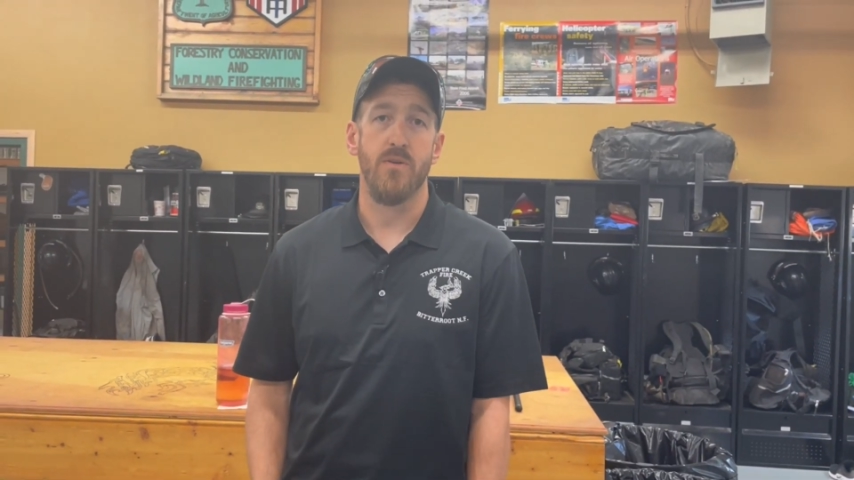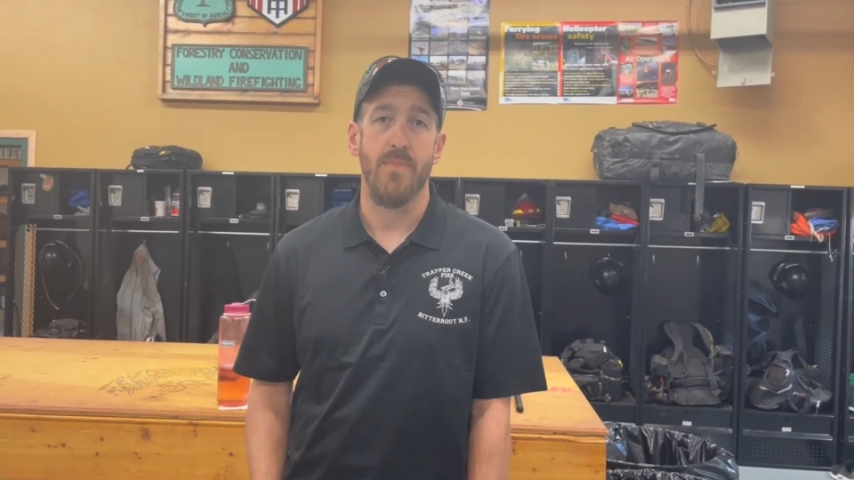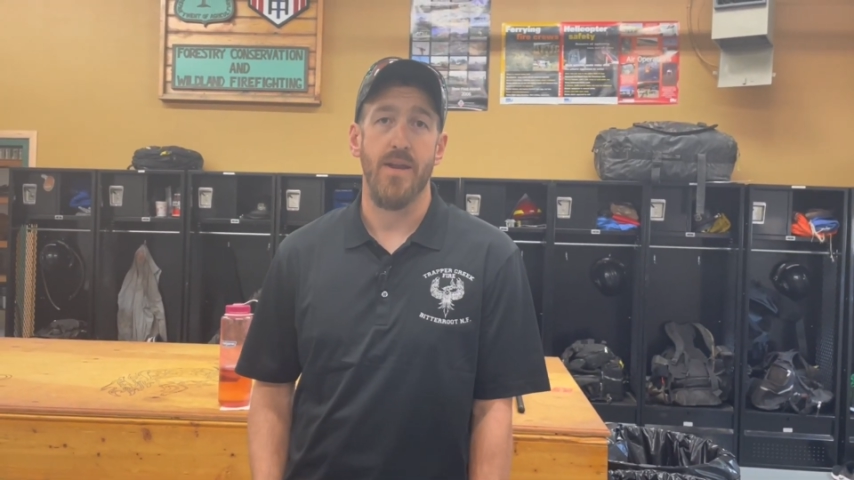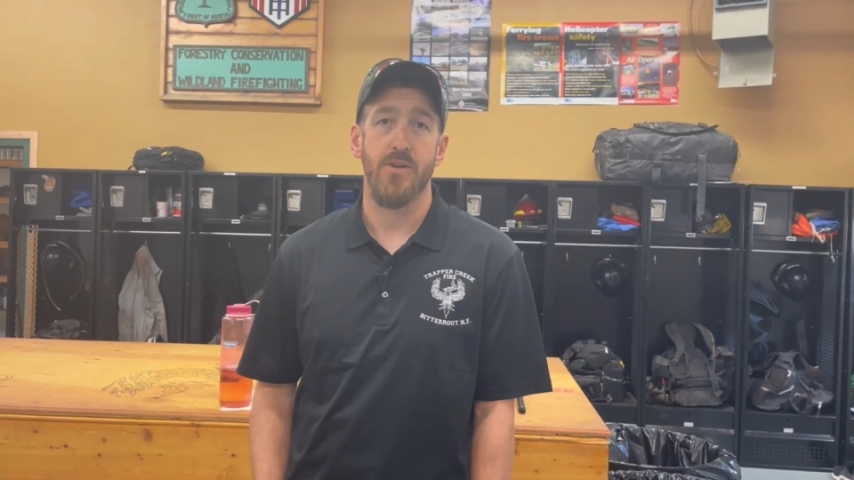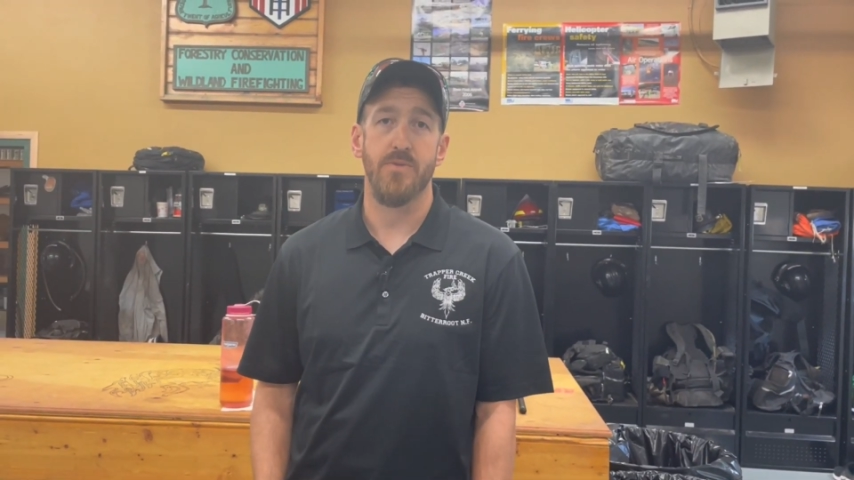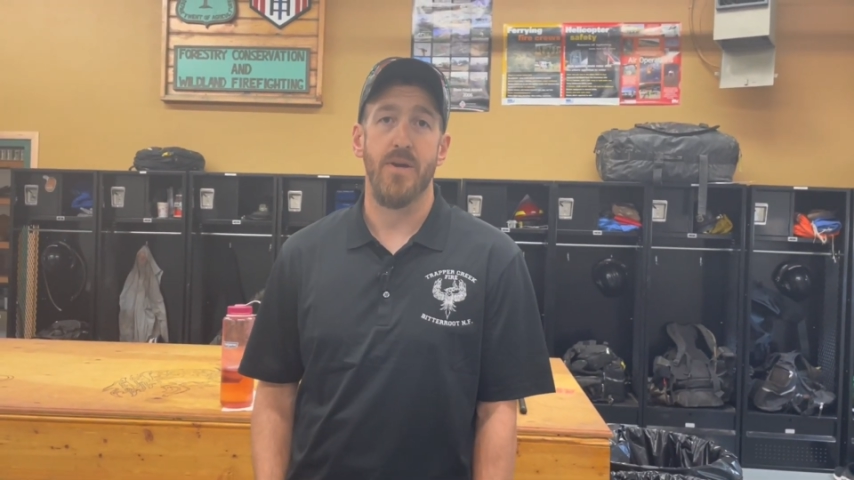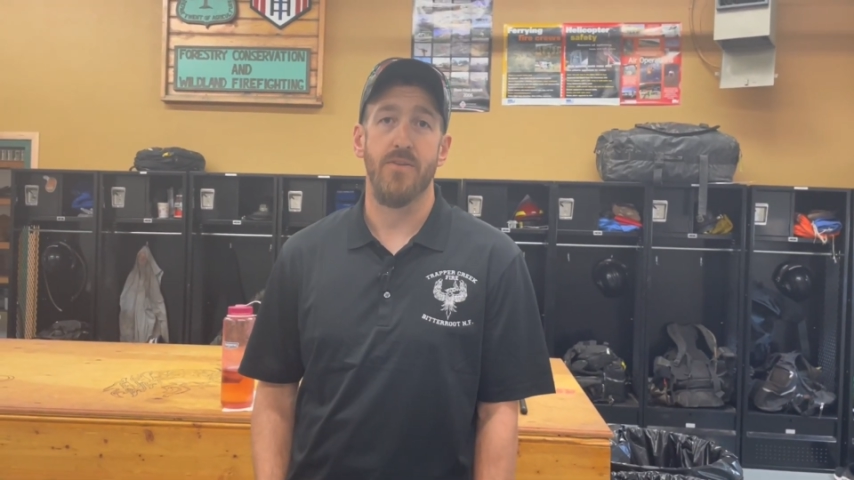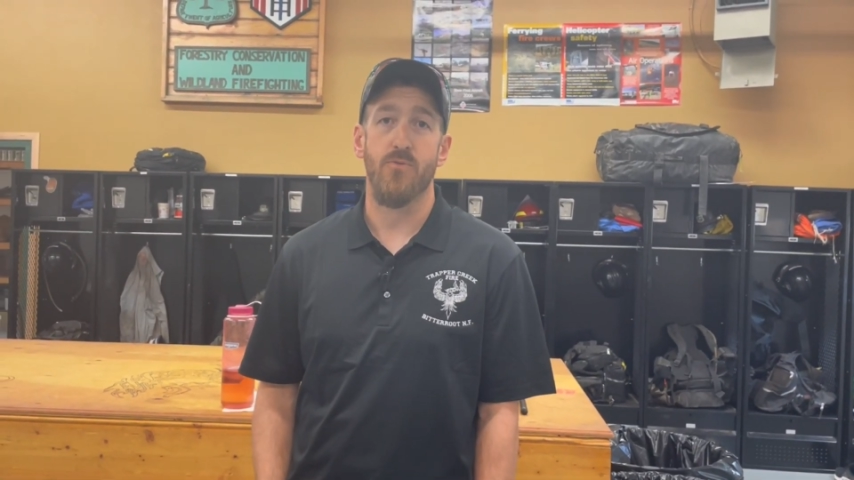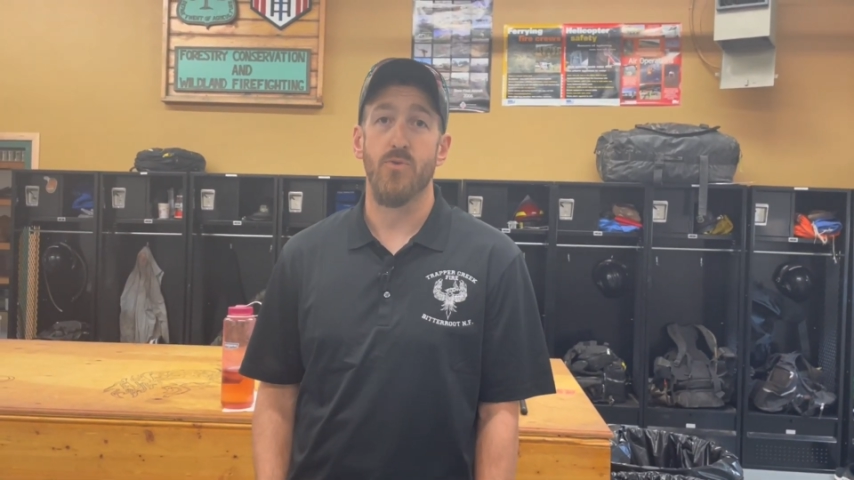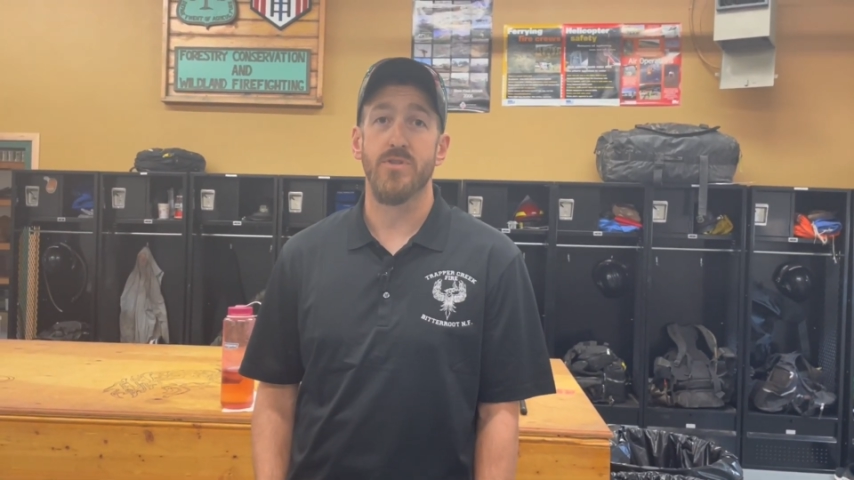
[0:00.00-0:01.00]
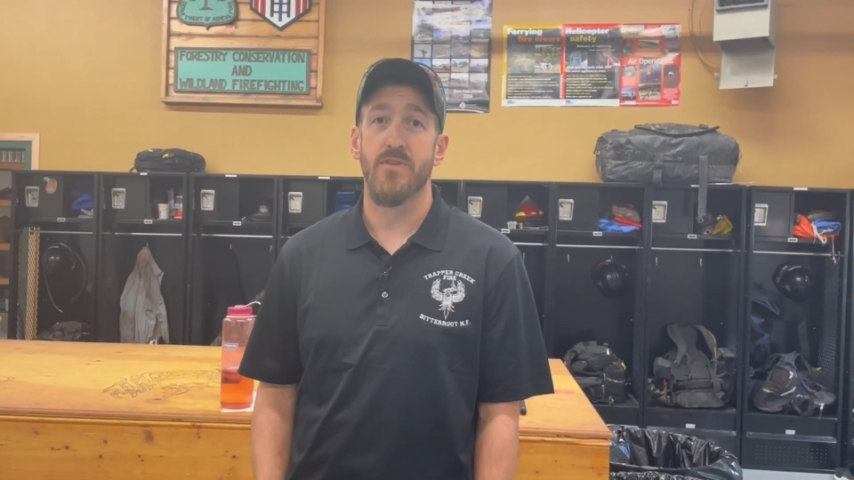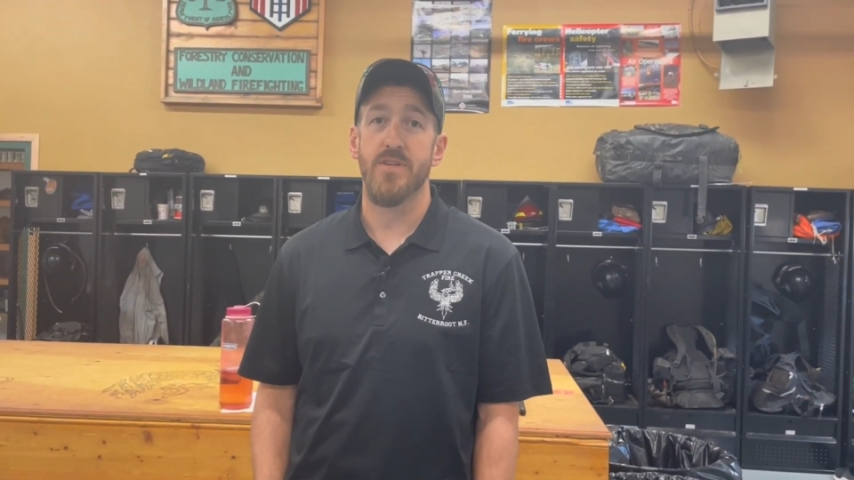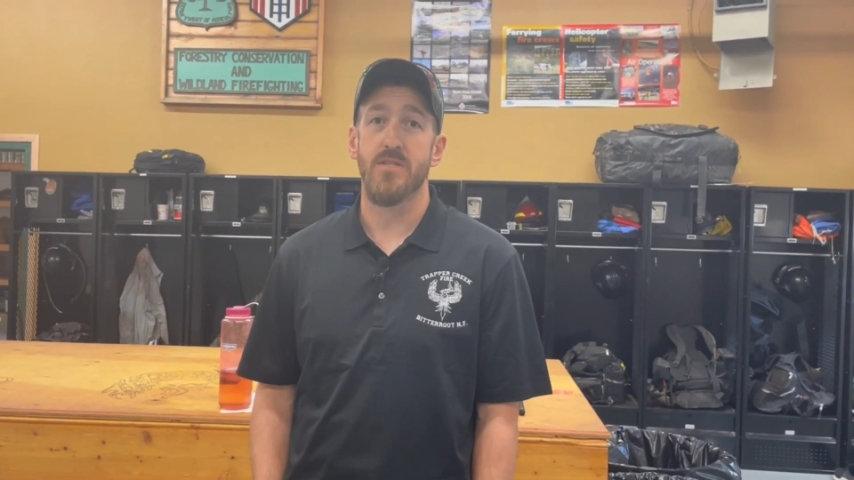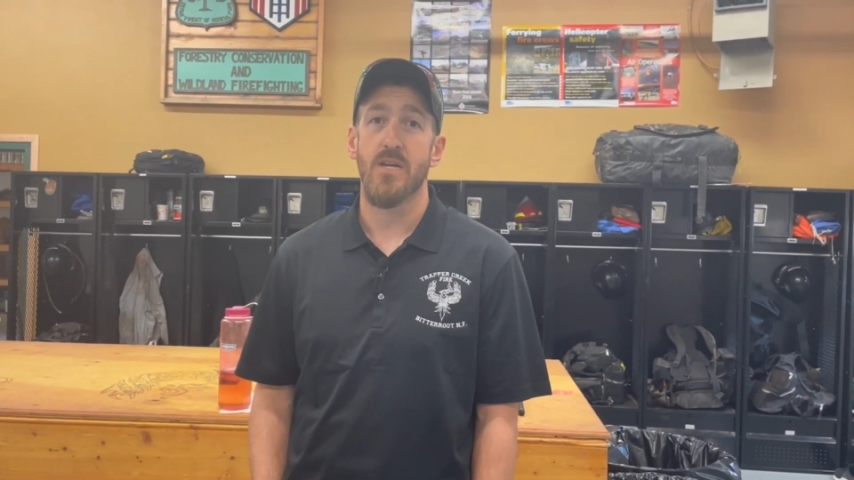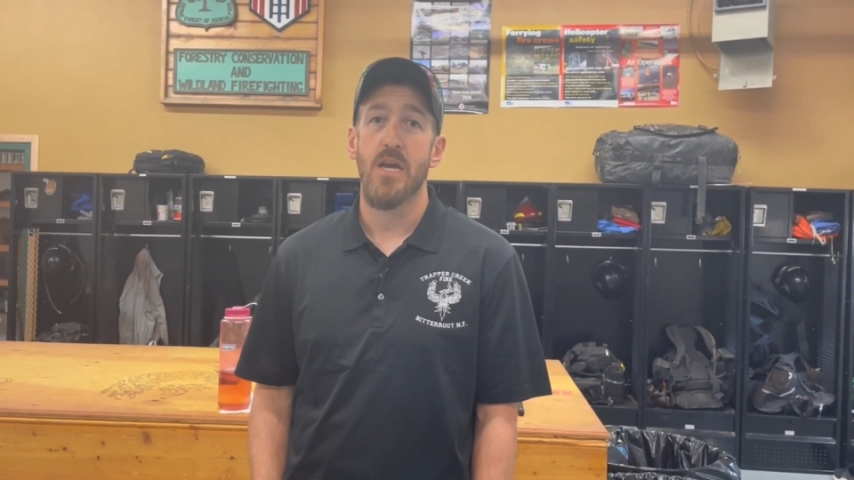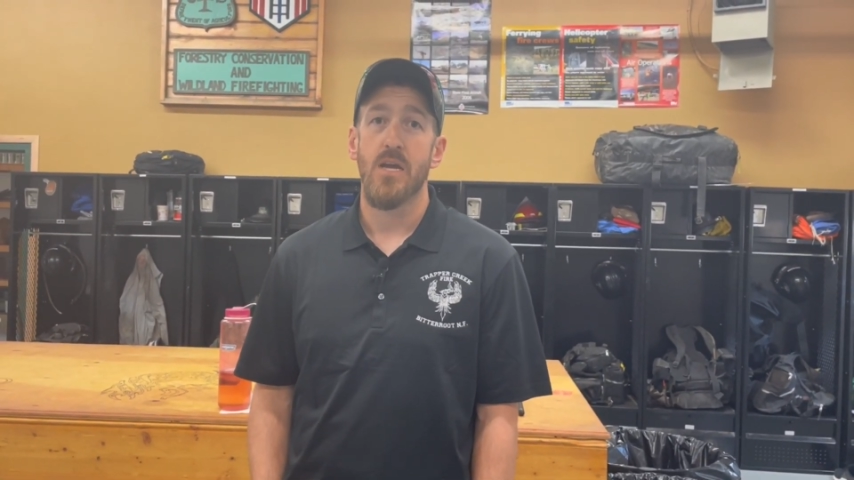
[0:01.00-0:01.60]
are managed by the Forest Service